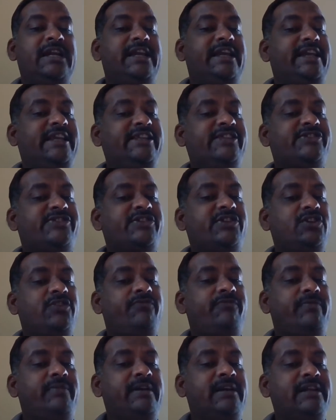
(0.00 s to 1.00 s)
Instead of
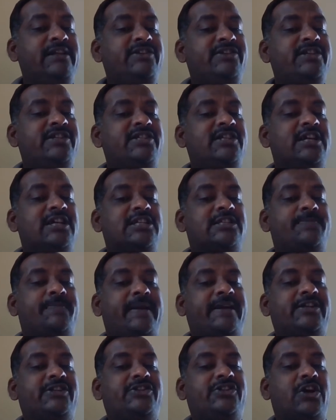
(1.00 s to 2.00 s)
religious aspect,